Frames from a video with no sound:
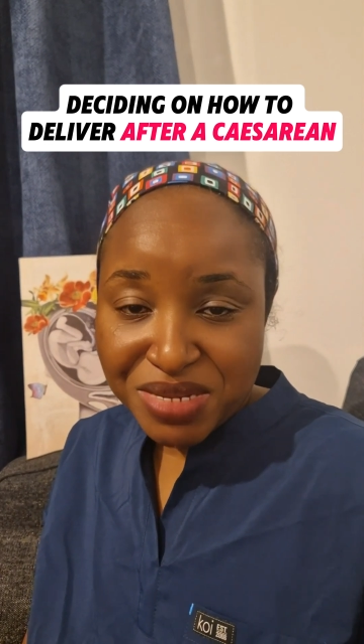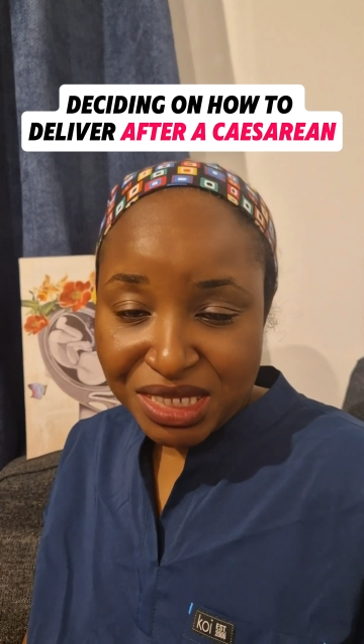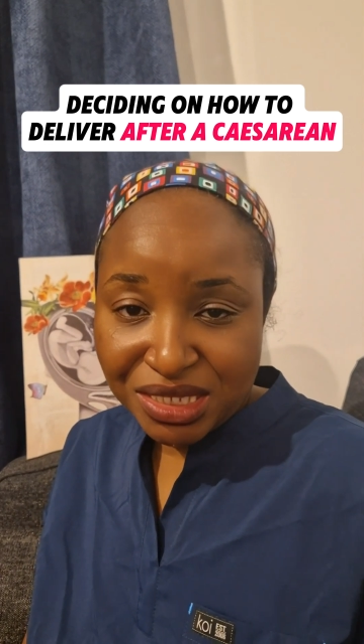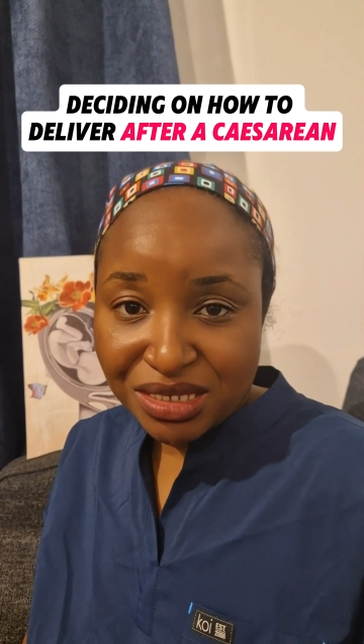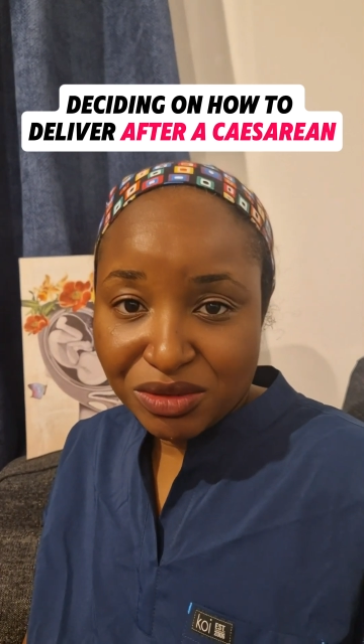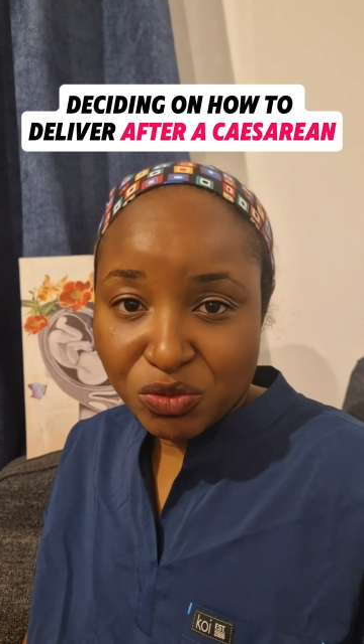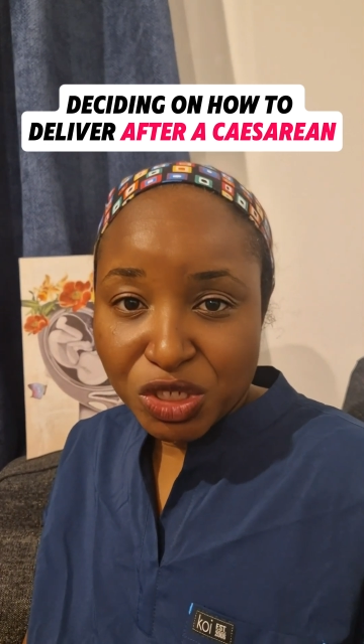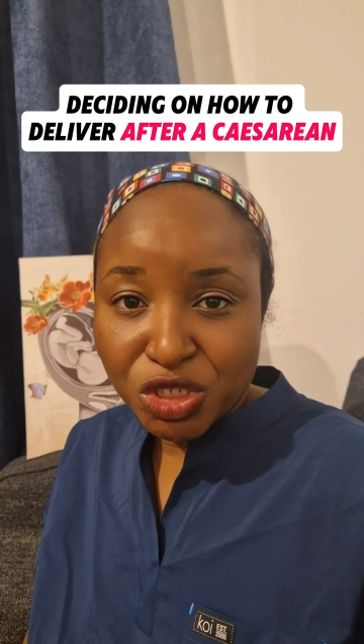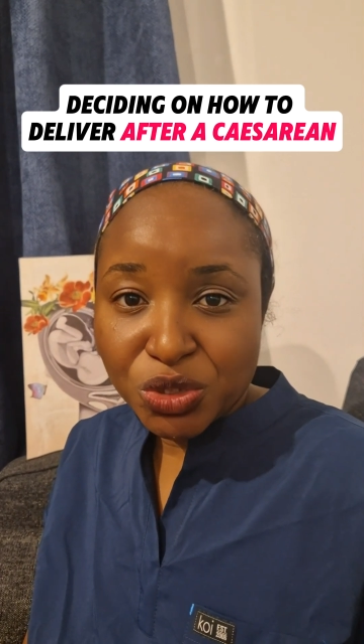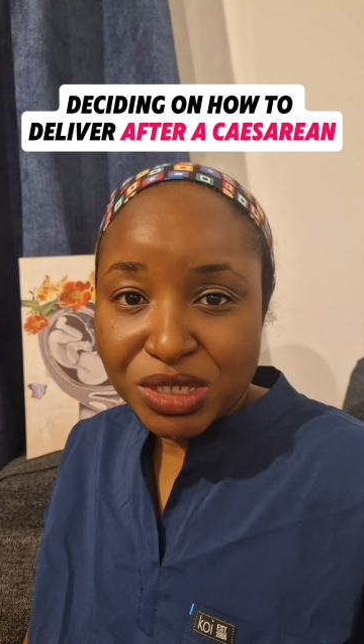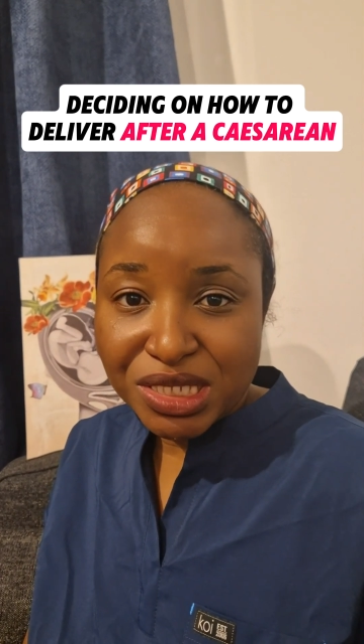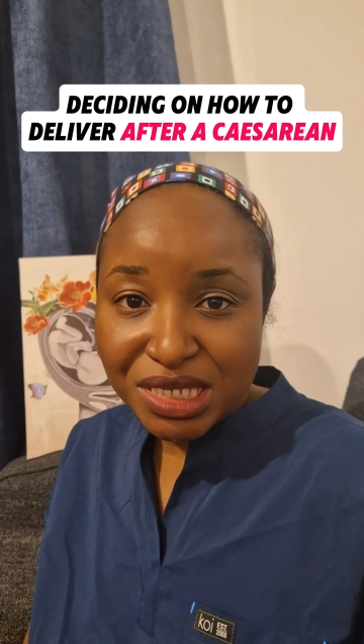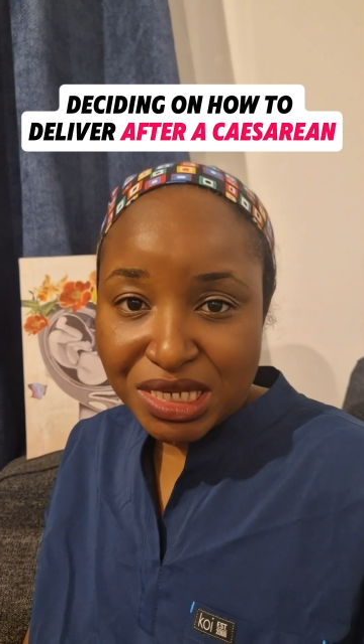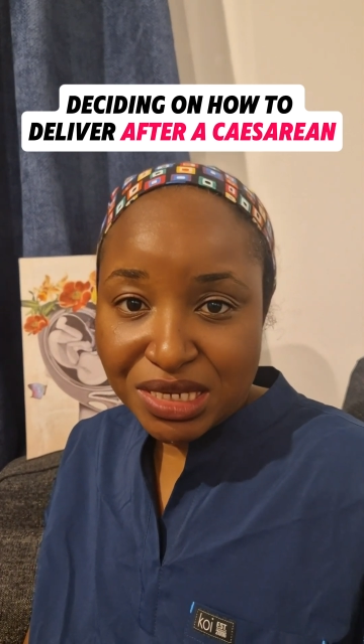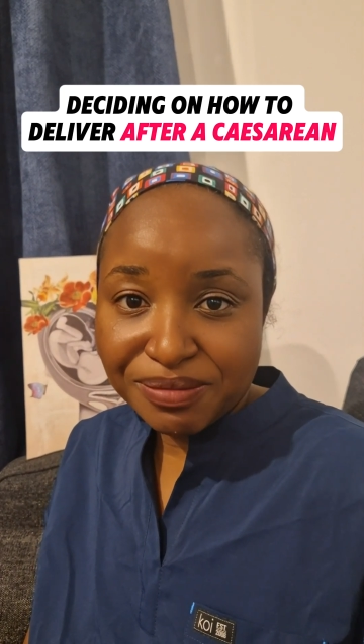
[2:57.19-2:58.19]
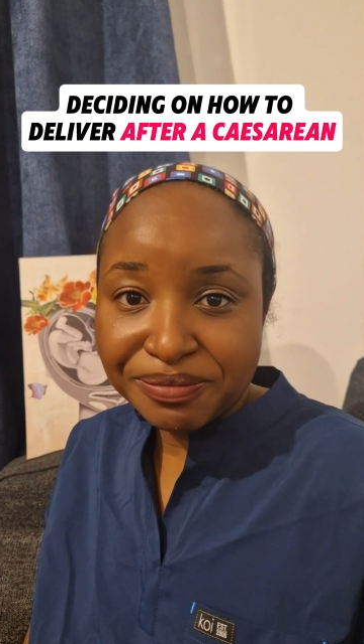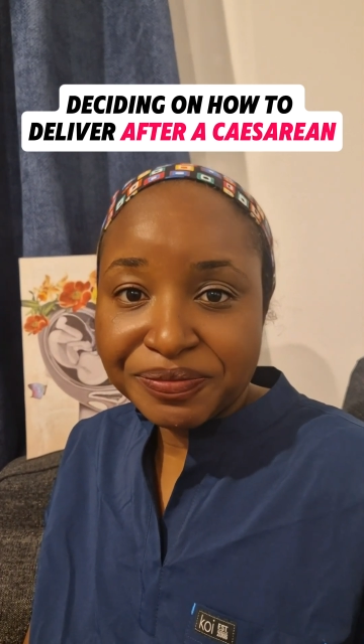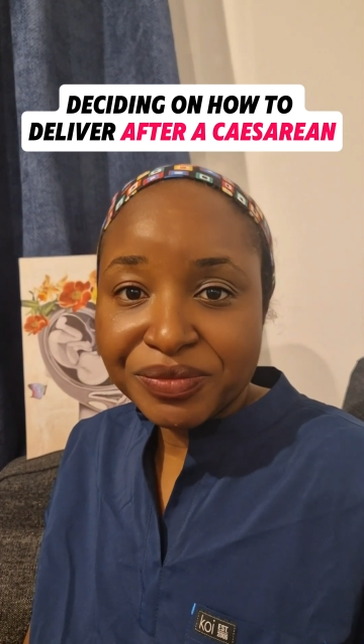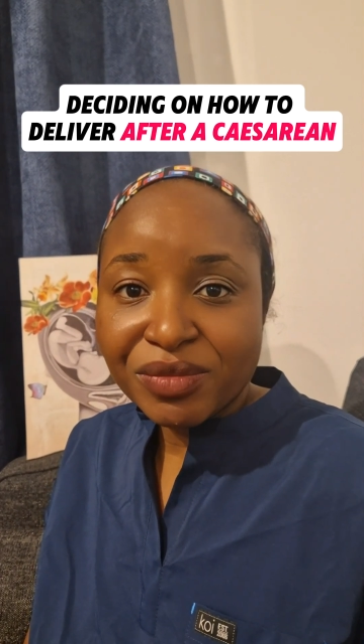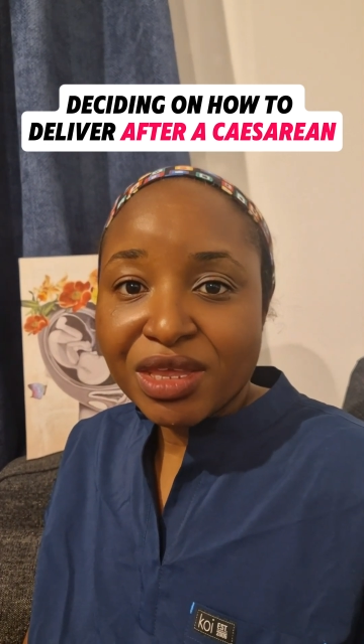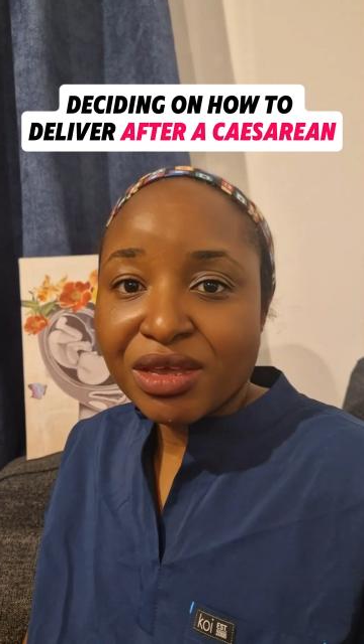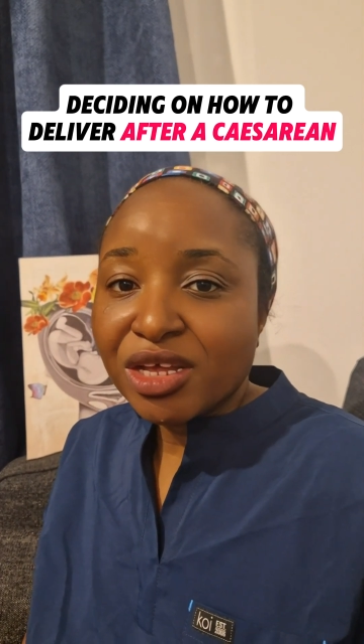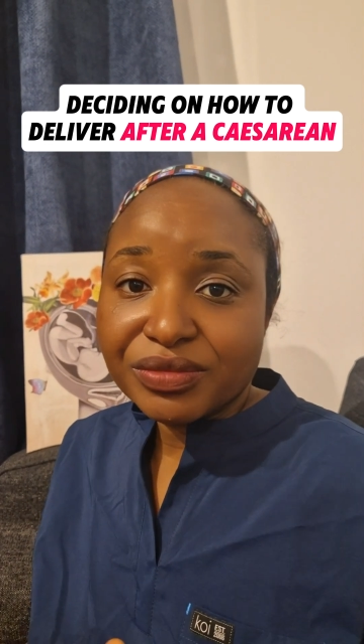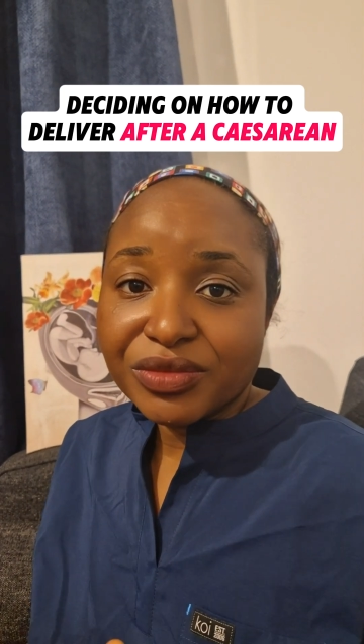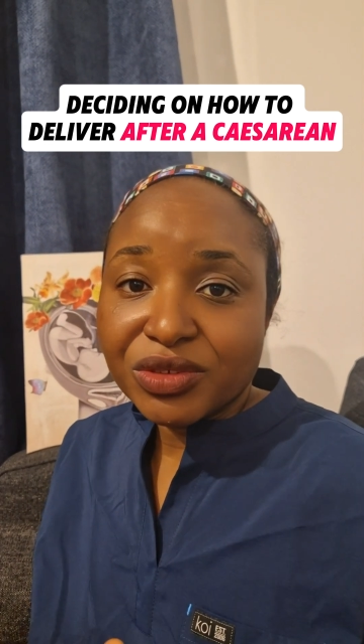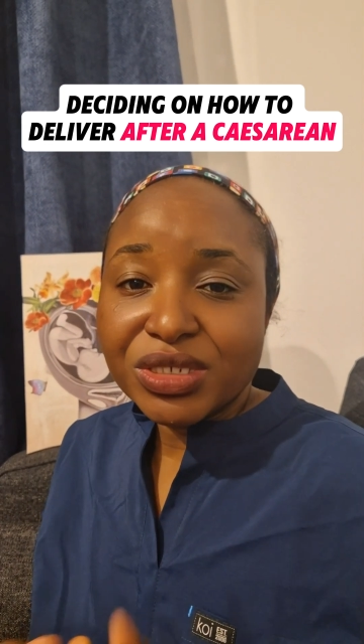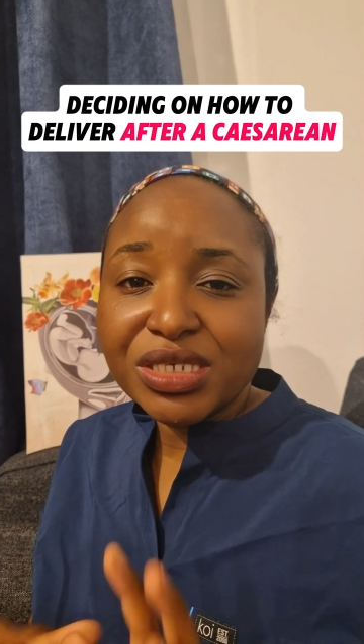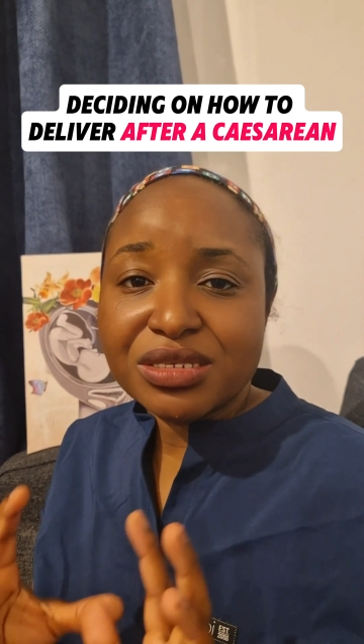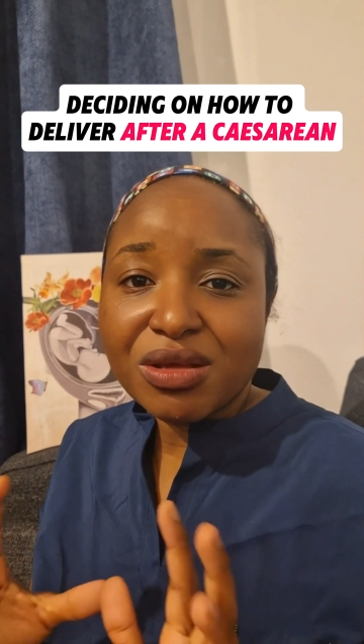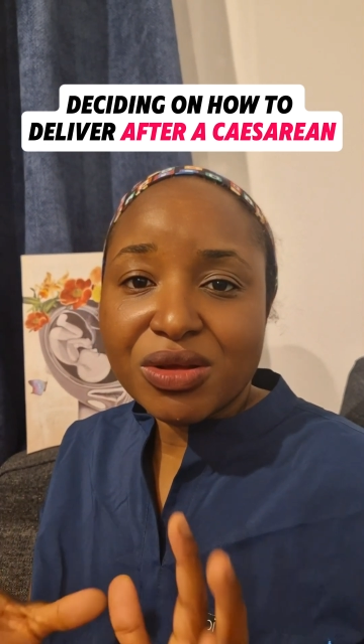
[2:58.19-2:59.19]
meeting with your team
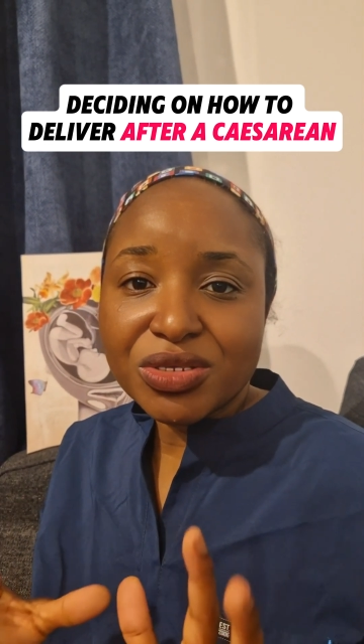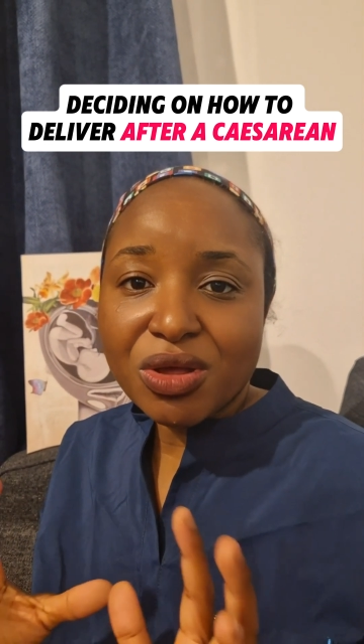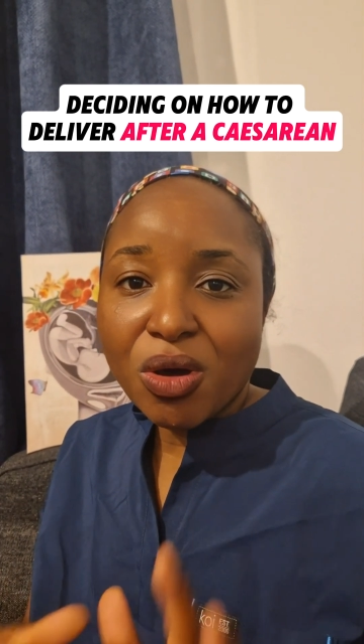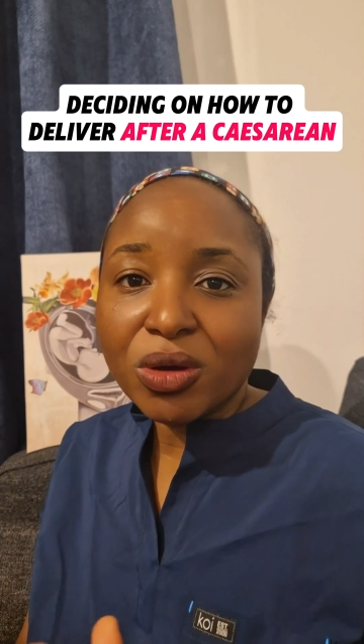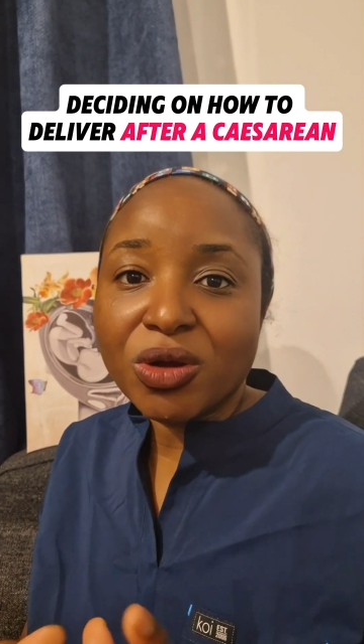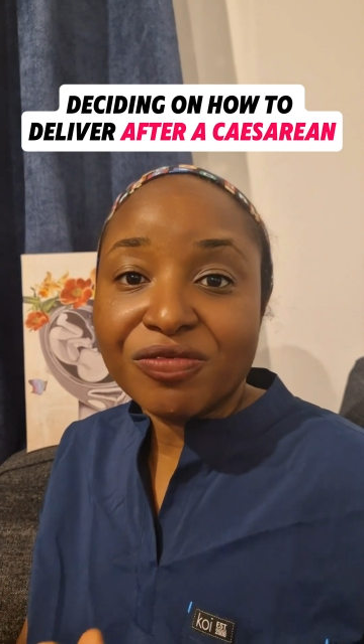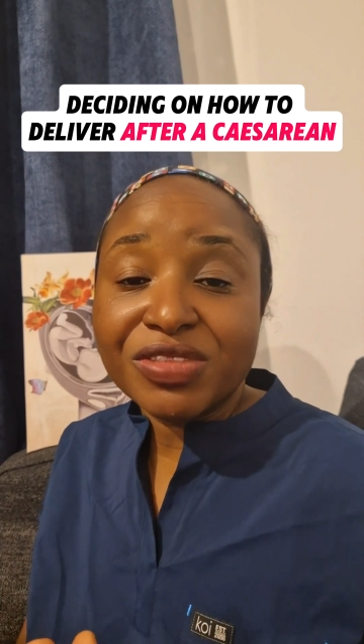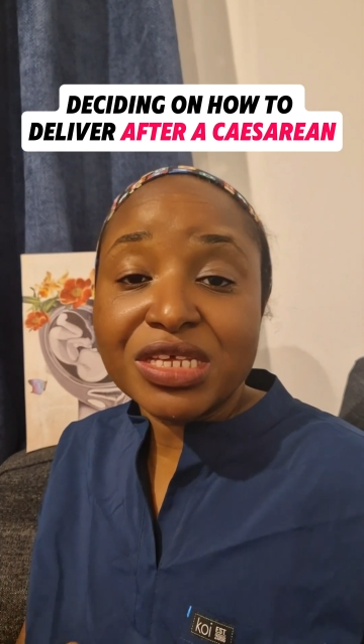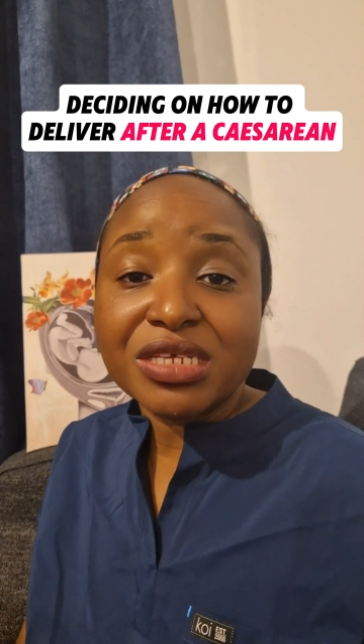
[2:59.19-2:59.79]
to discuss all of